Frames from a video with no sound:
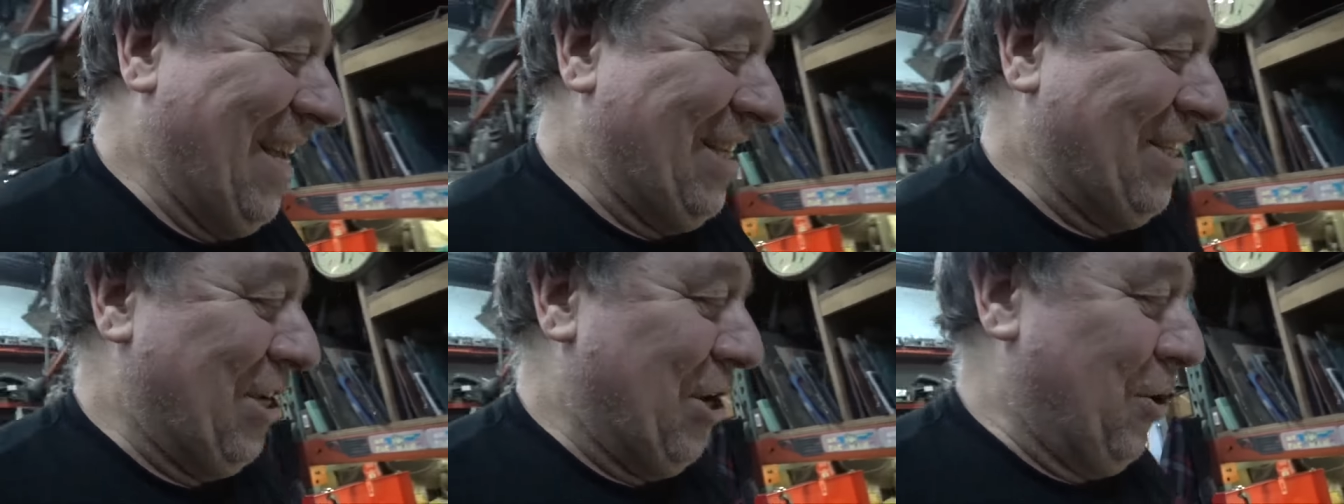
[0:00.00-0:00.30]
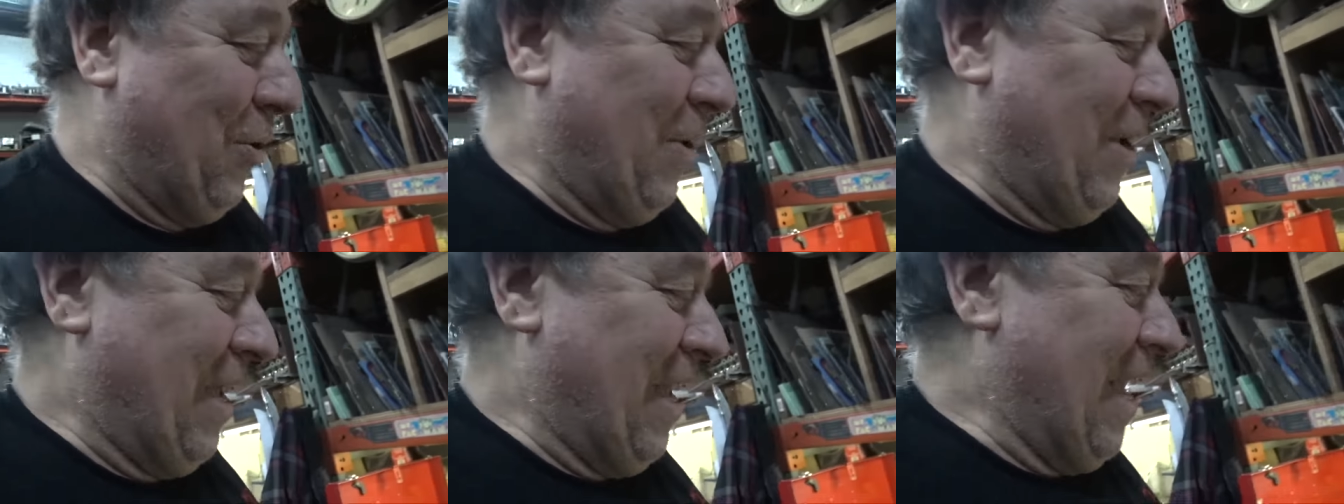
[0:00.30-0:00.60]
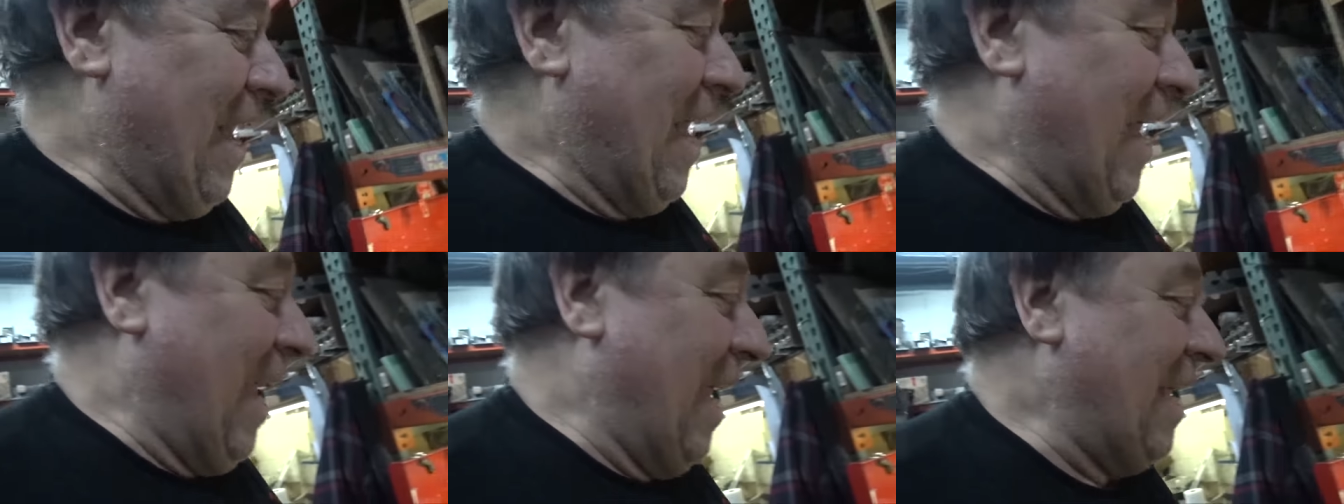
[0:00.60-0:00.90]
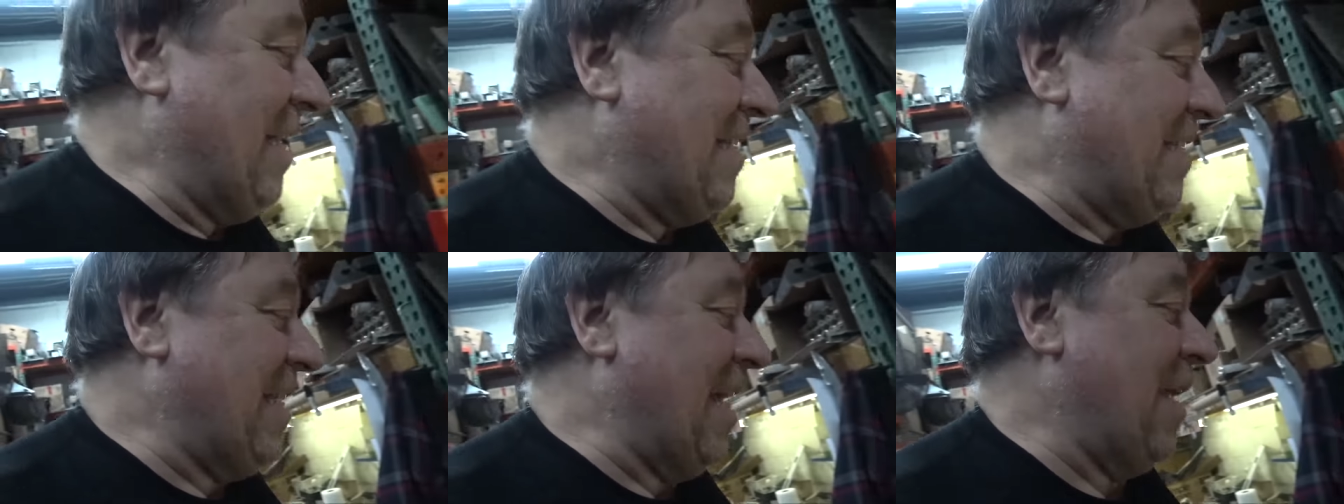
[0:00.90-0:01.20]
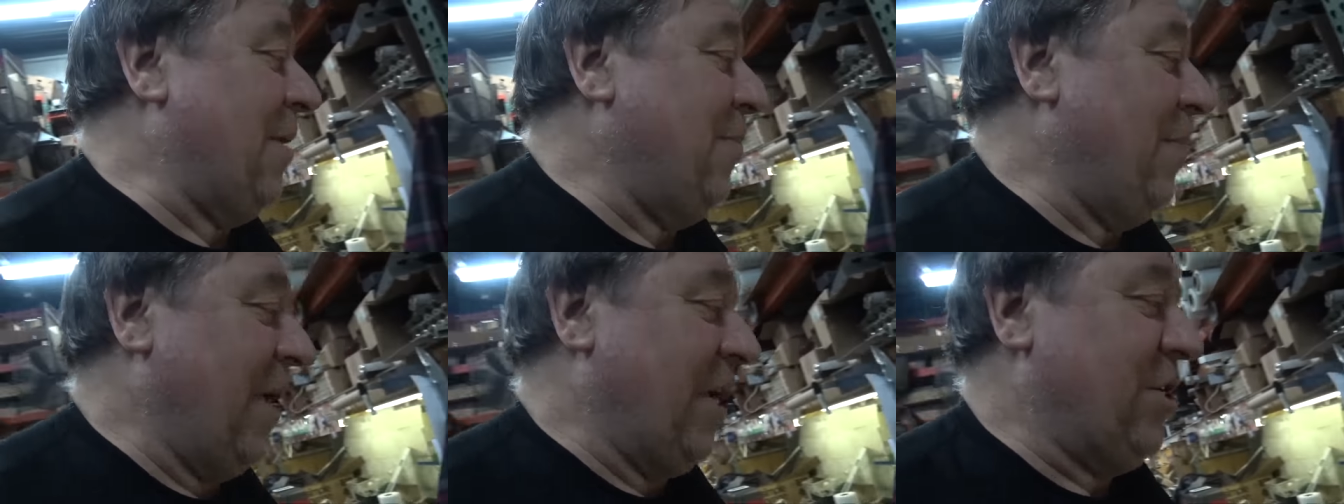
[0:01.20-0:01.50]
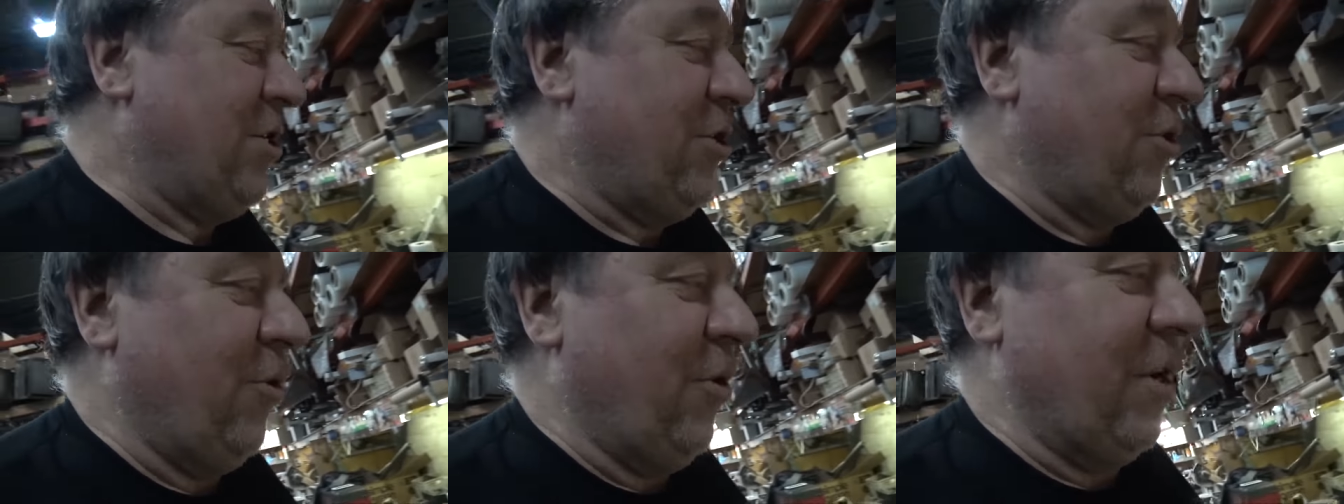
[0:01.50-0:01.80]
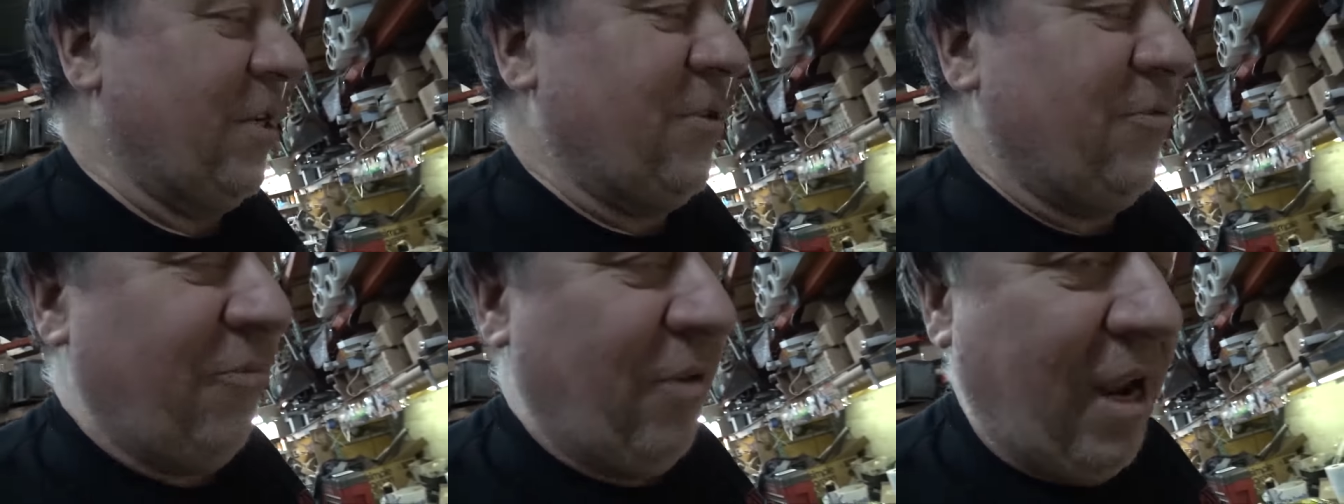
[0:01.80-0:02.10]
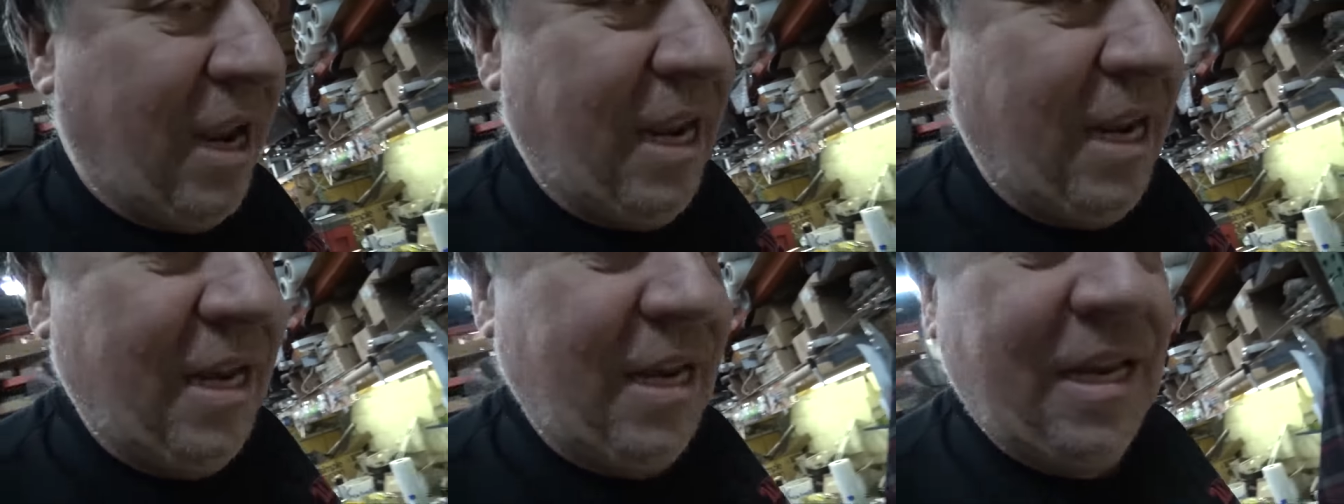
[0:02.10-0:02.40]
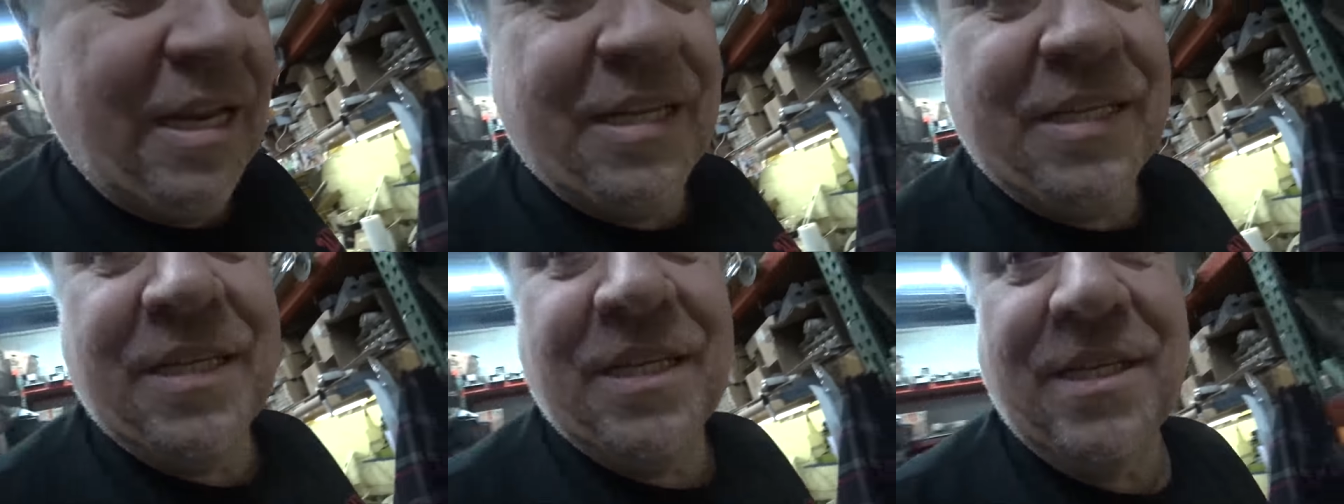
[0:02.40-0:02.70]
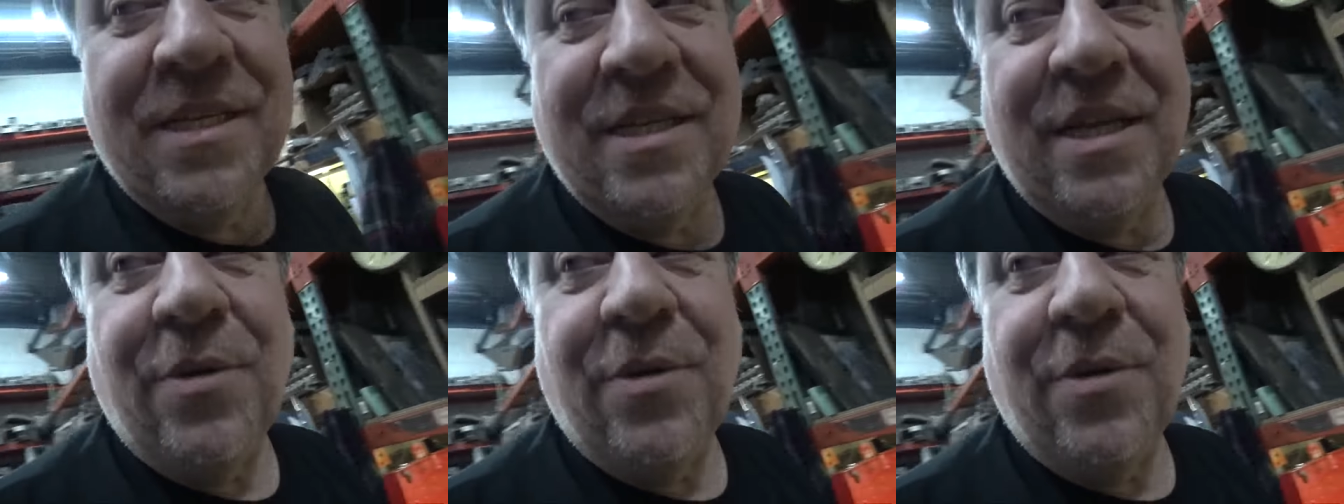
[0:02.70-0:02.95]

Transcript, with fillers: So he said, make sure it's right. He says